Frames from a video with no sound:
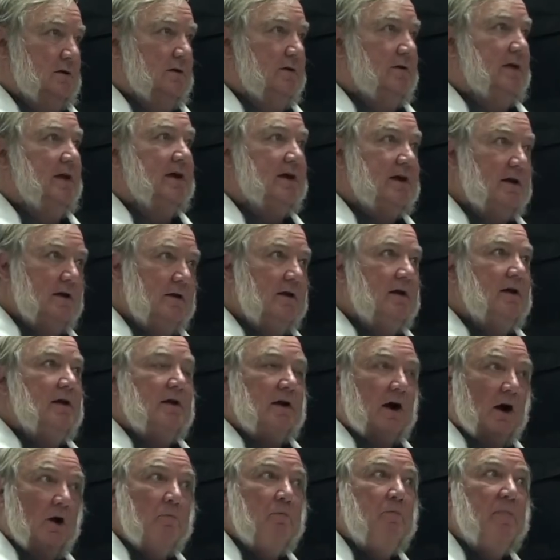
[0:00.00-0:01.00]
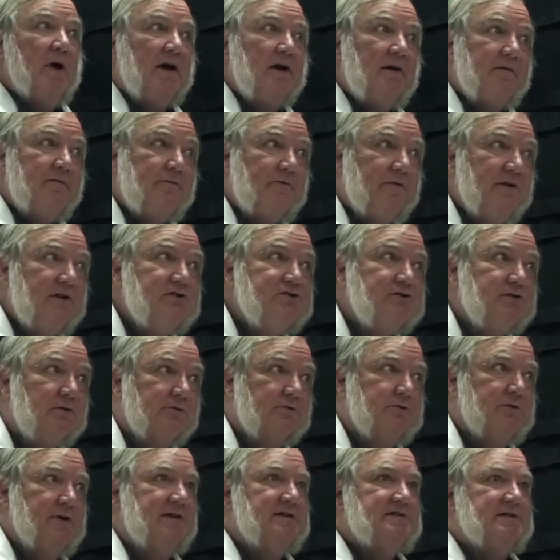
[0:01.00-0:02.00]
that are beneficial
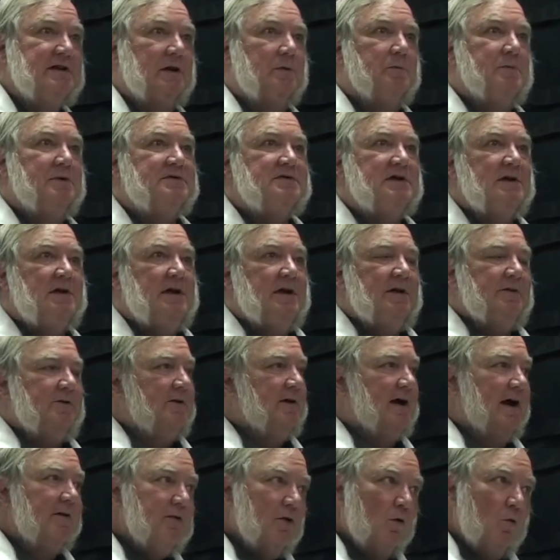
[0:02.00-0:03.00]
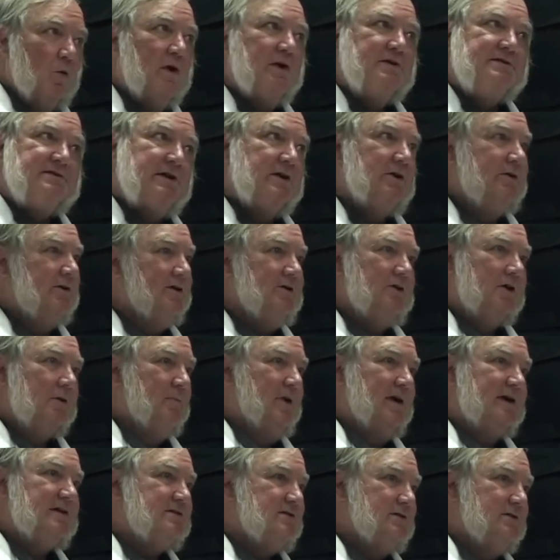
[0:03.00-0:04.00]
trace elements. They're not the ones that are in your
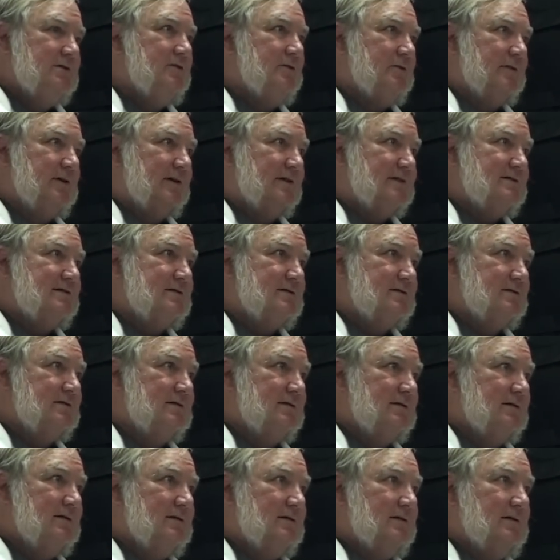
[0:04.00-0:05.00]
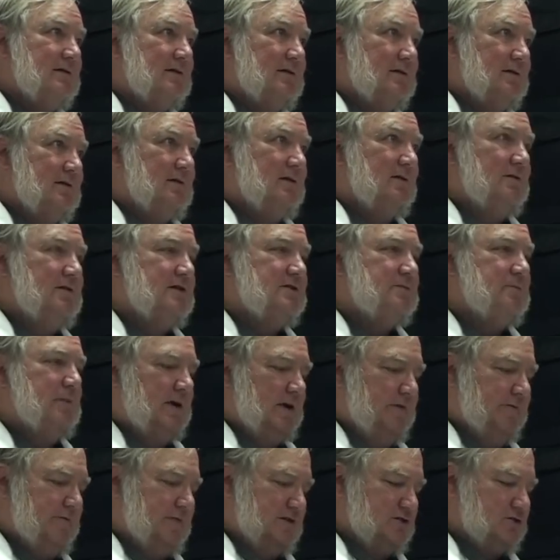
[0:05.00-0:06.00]
base nutrients. They're just
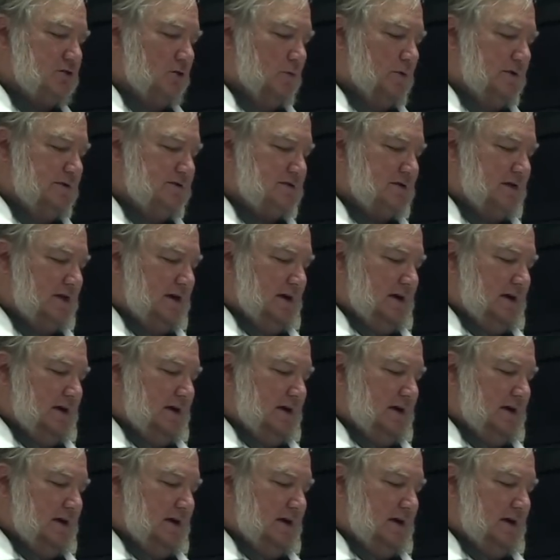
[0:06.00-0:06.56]
beneficial ones.